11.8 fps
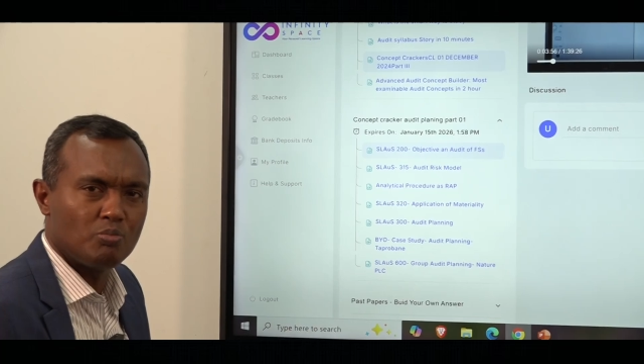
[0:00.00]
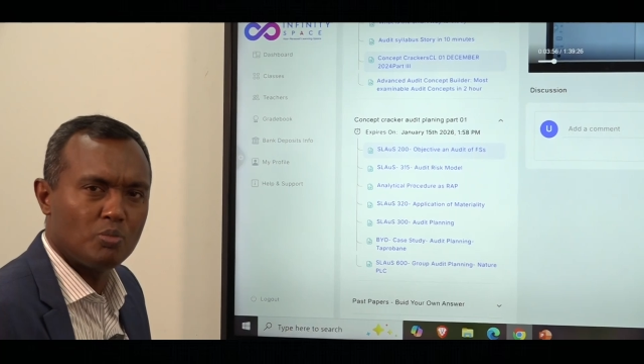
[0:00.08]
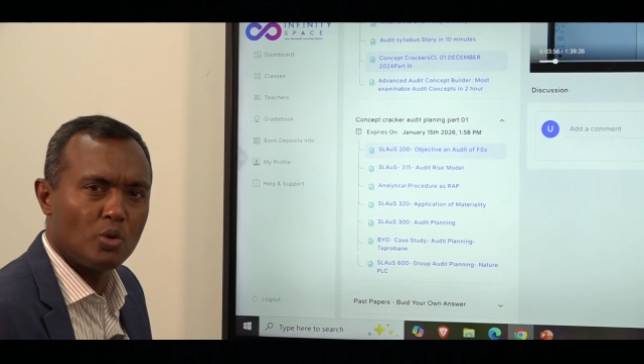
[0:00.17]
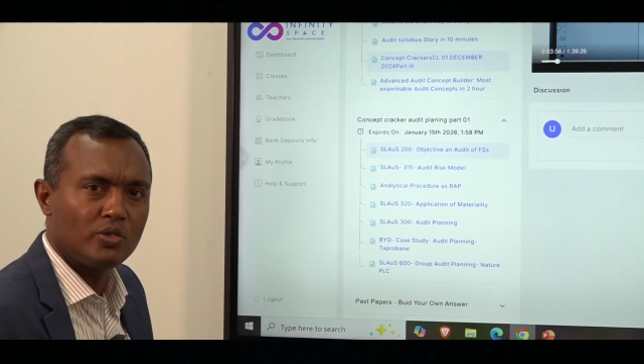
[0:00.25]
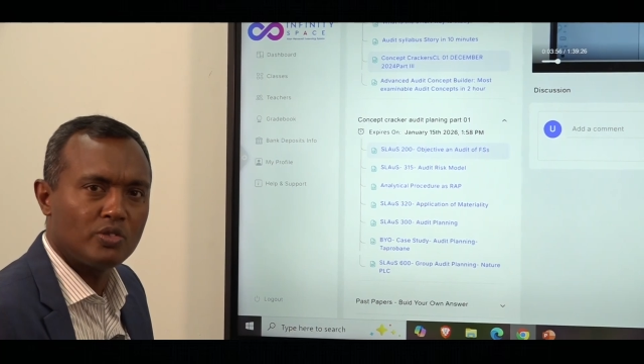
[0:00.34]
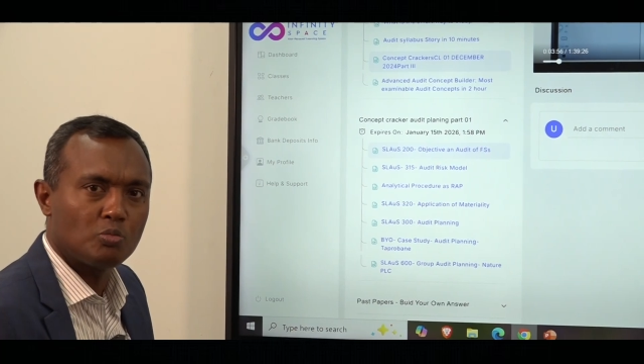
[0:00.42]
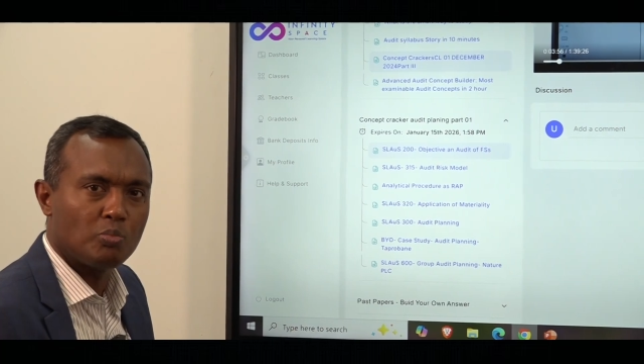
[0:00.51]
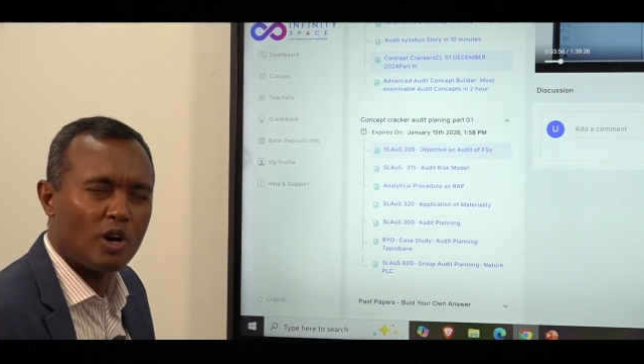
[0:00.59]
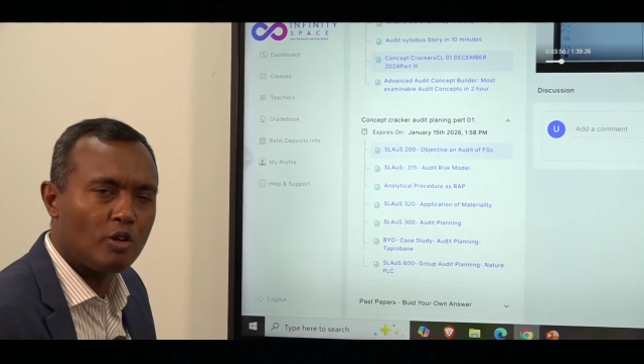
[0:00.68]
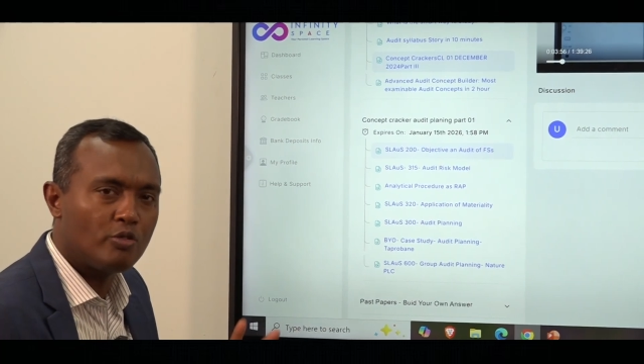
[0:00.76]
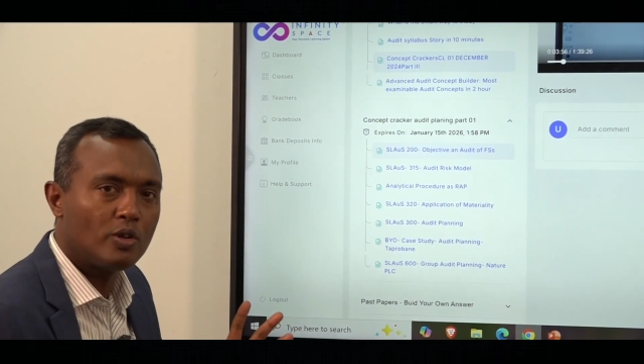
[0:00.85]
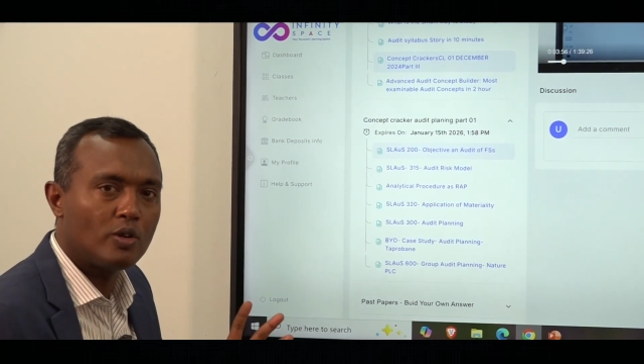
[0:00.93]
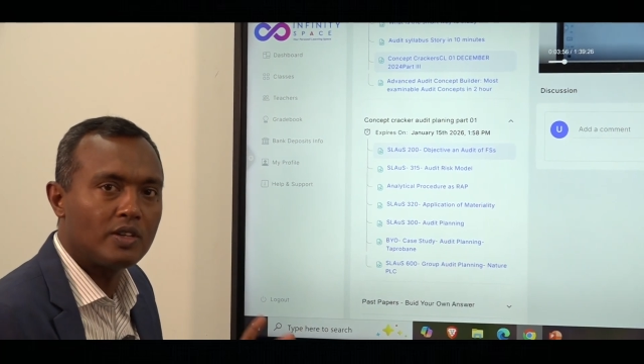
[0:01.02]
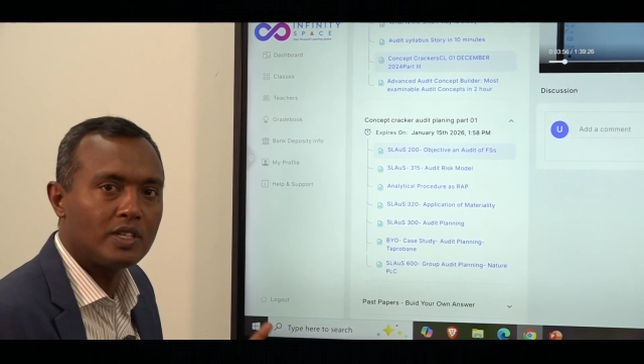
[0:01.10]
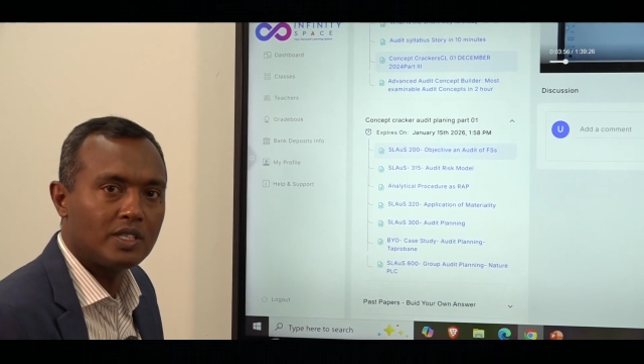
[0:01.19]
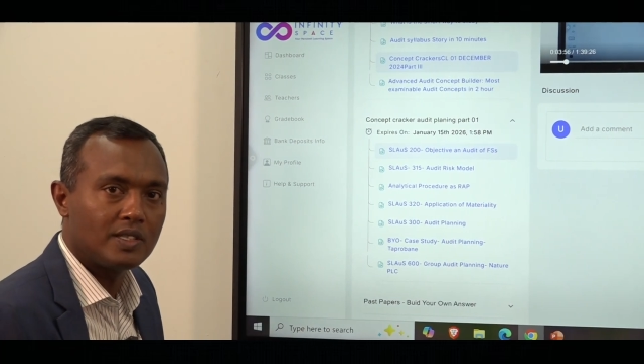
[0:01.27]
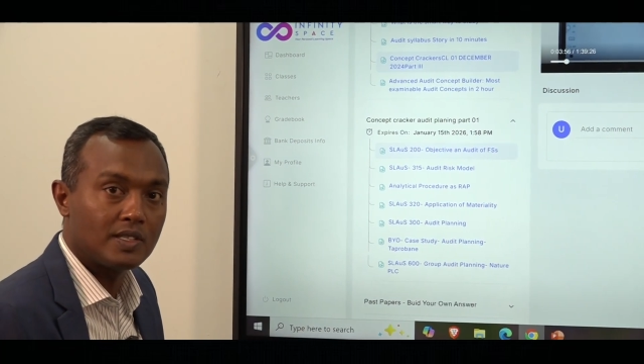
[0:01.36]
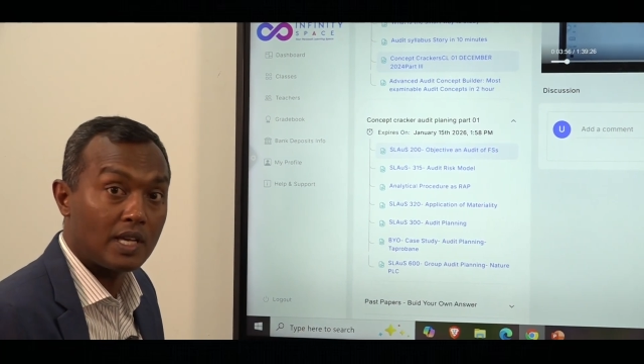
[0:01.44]
most powerful
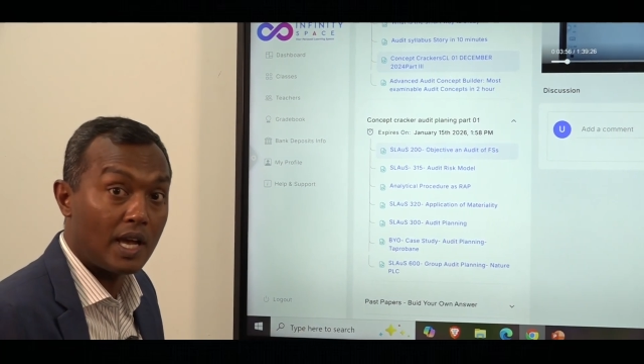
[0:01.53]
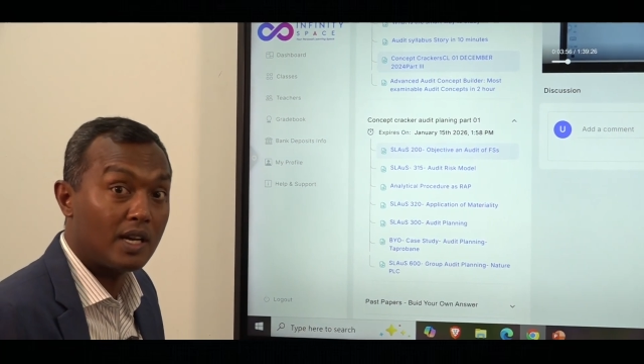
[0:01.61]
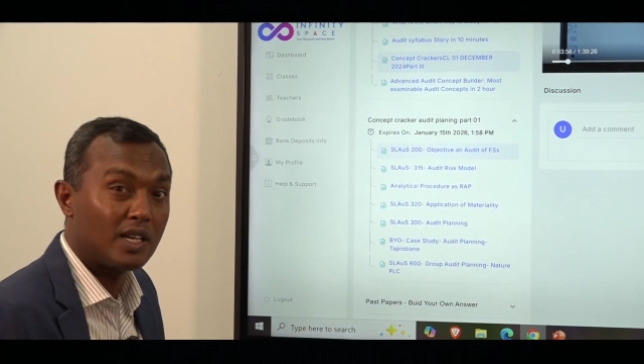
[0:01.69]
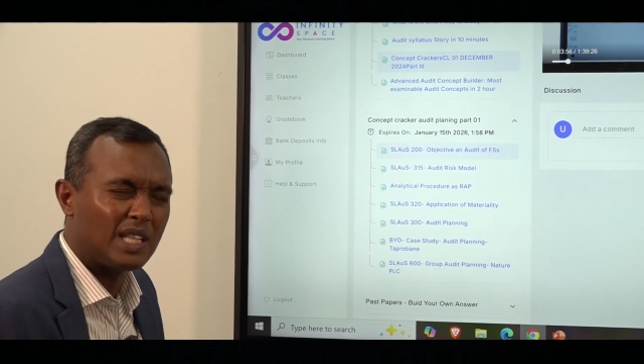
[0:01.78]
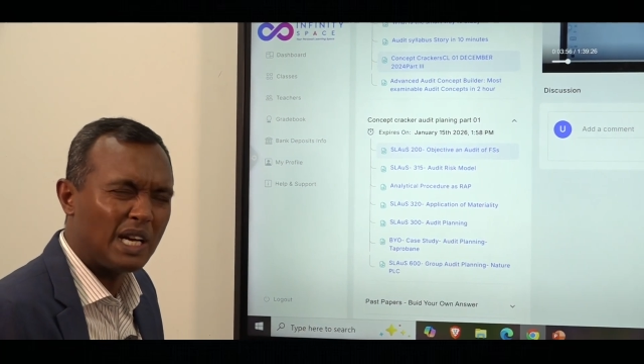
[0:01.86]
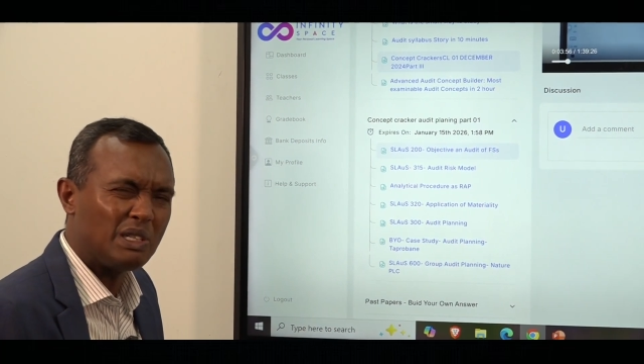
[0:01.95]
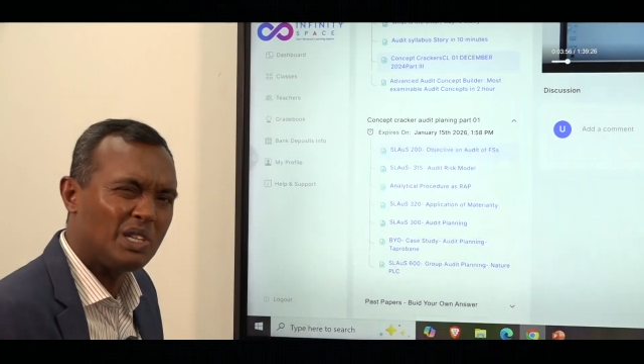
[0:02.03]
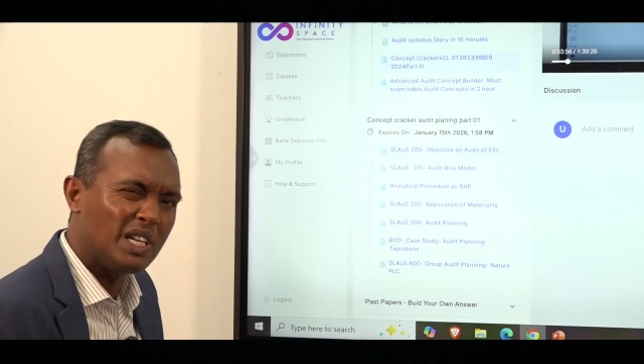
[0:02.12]
auditing standard that